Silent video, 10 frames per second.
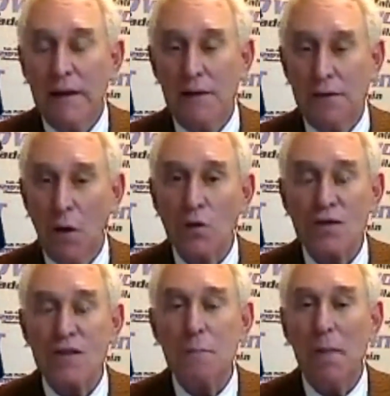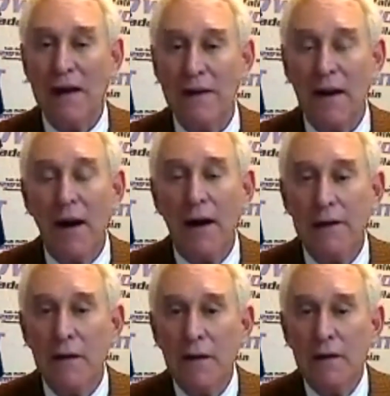and the folks at the
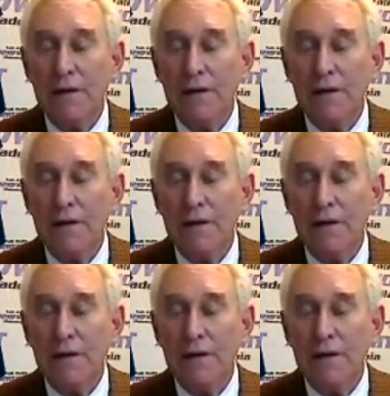Pentagon